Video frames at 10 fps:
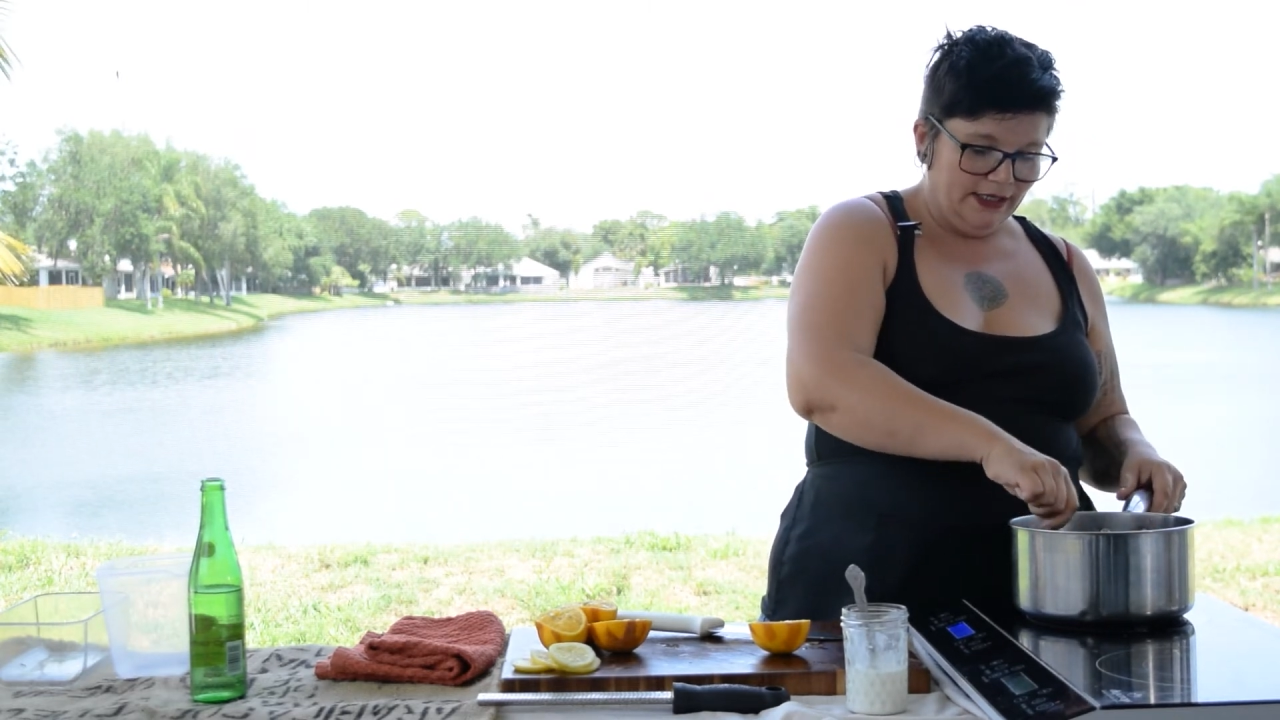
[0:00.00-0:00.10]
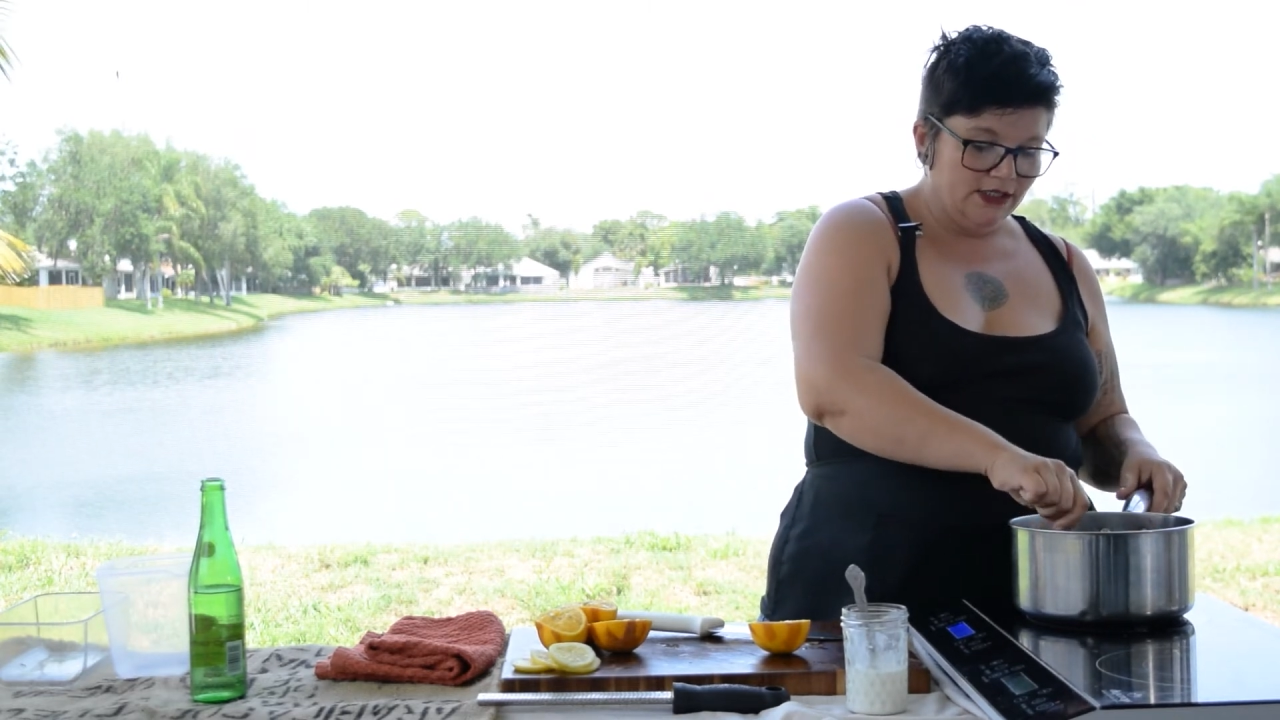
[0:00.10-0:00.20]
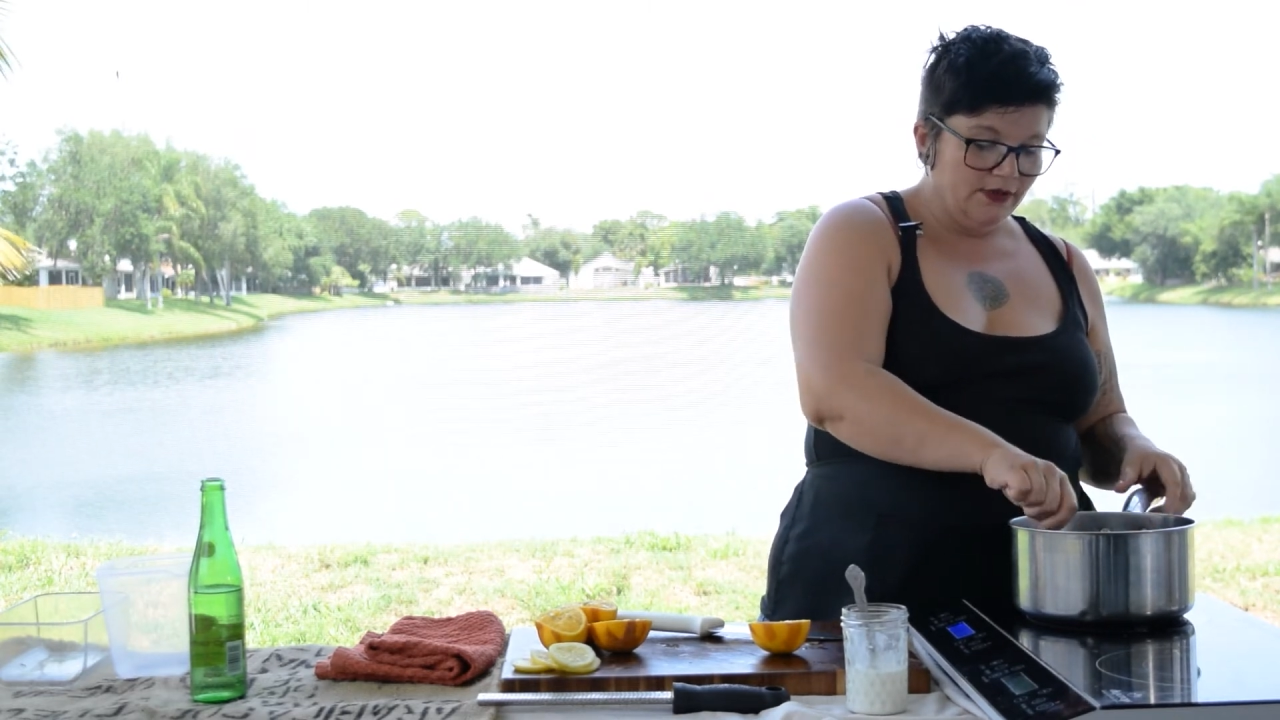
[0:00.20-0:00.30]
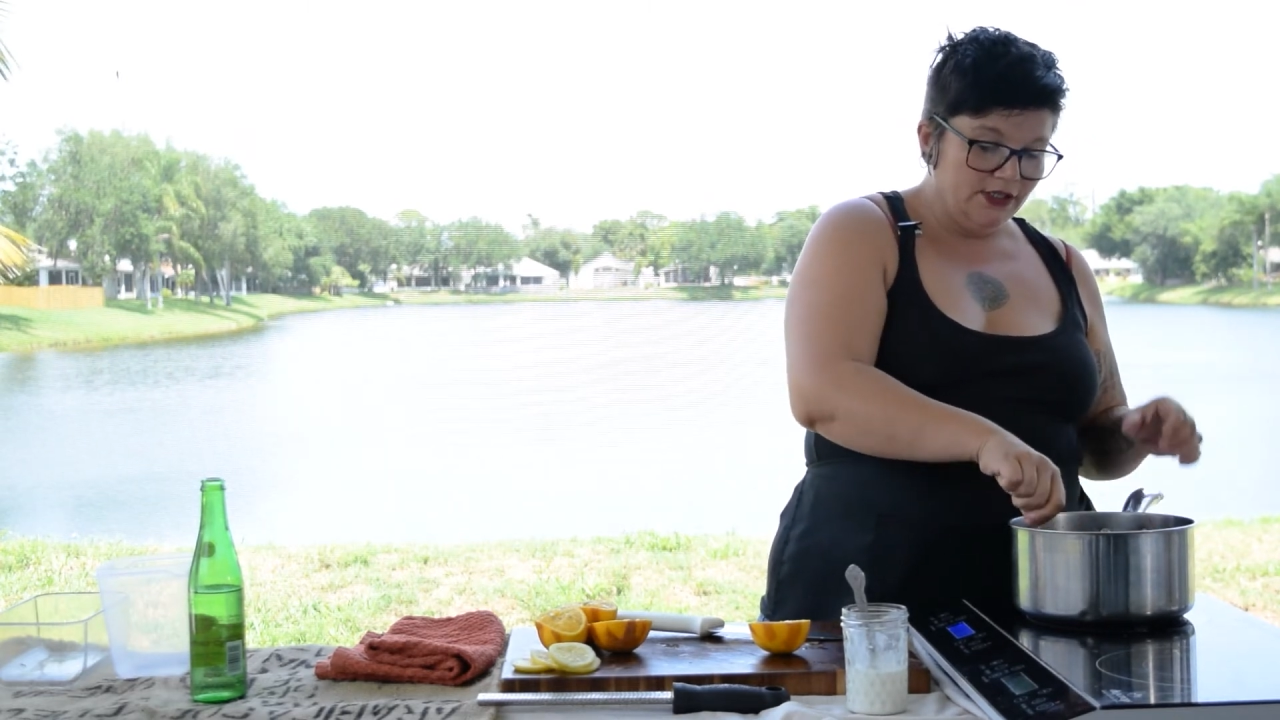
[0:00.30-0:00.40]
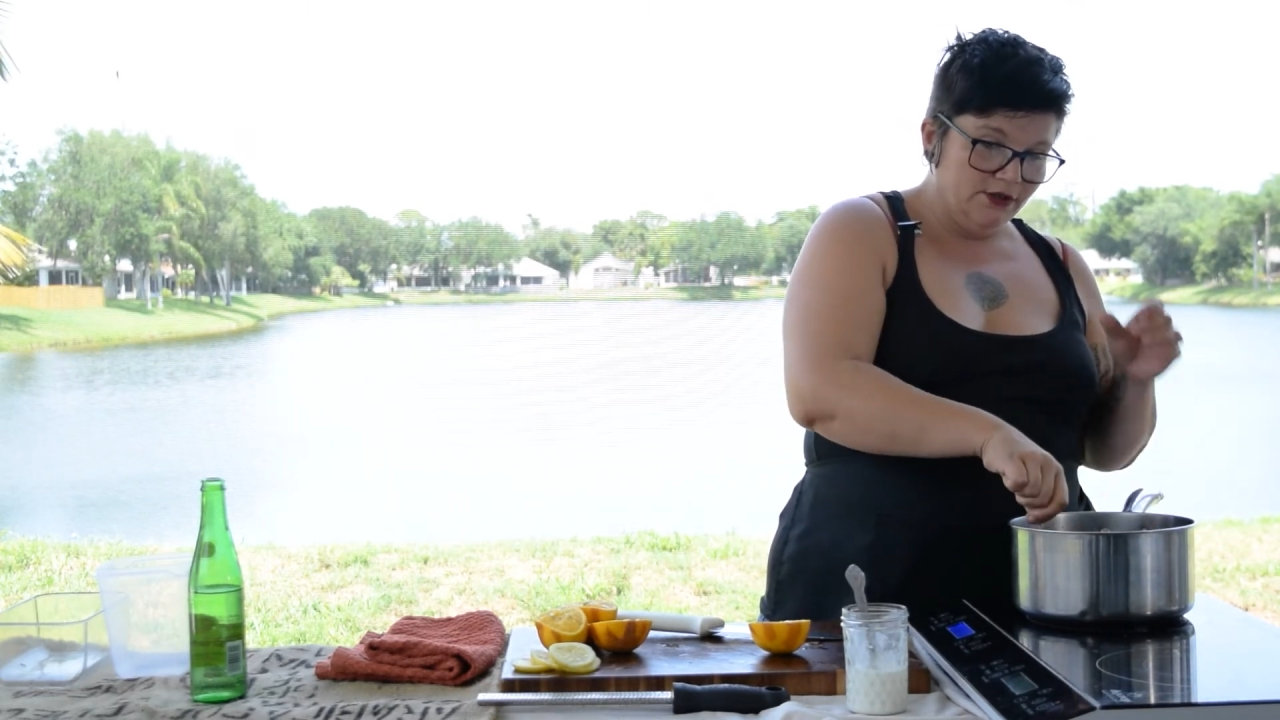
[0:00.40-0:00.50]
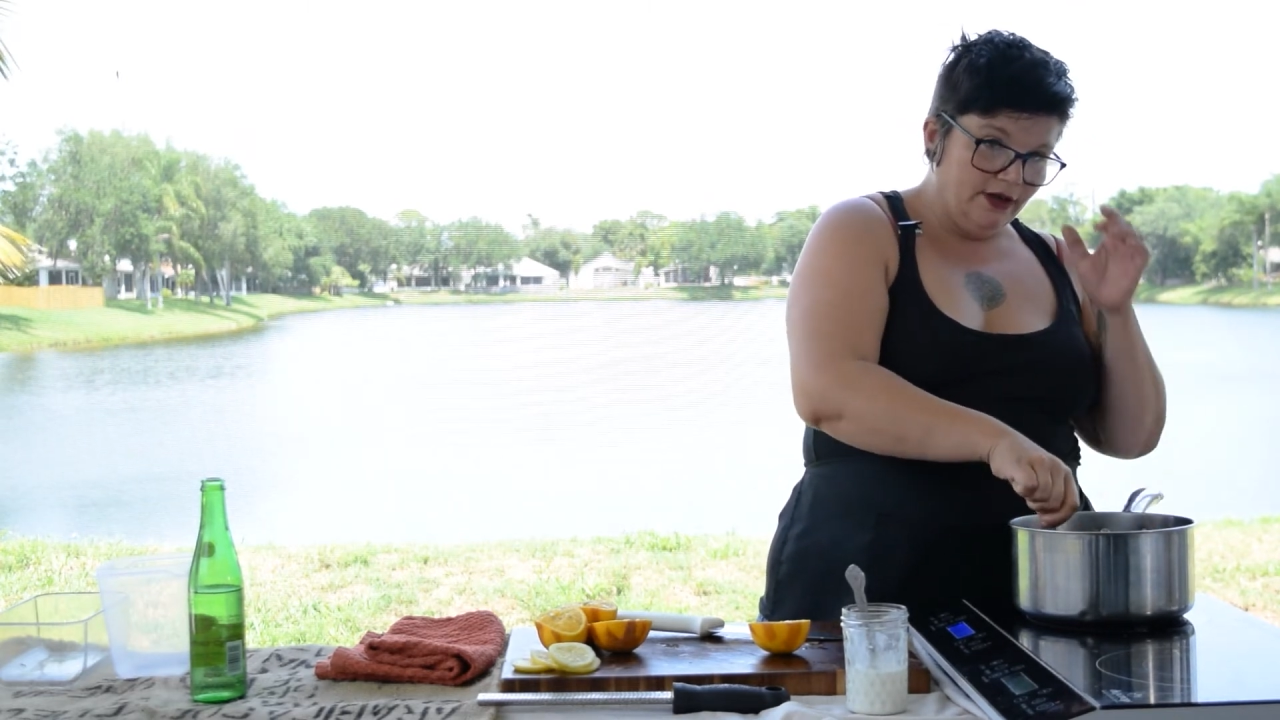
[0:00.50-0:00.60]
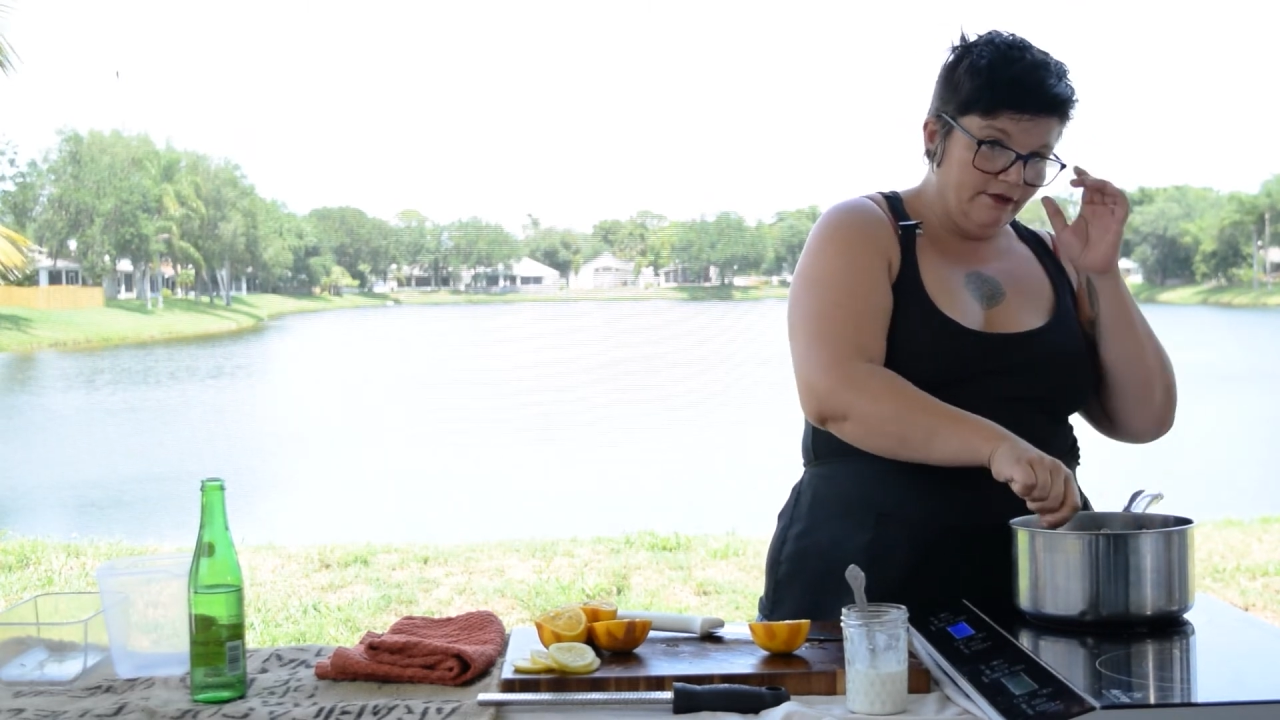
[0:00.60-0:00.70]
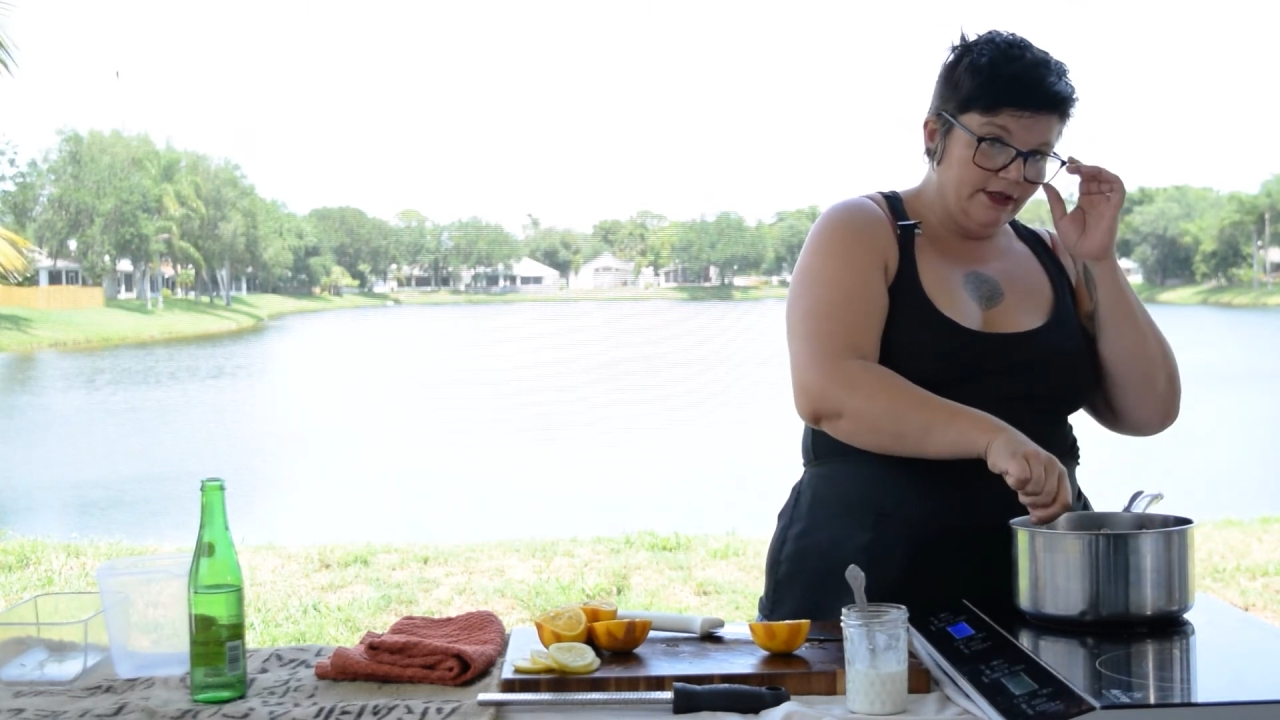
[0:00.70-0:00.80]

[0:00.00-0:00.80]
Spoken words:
so I do have